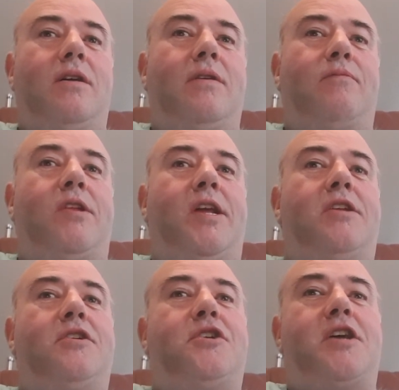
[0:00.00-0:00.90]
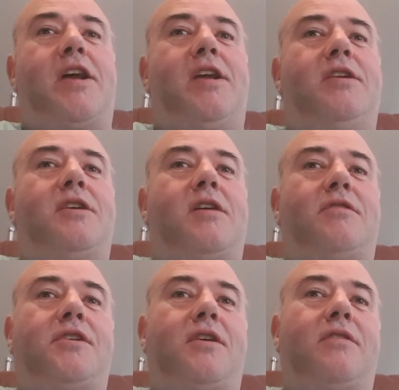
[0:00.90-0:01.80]
we need to change
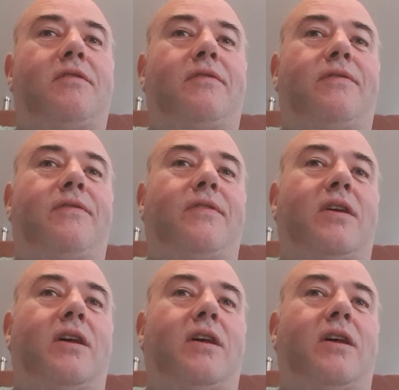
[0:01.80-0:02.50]
ourselves,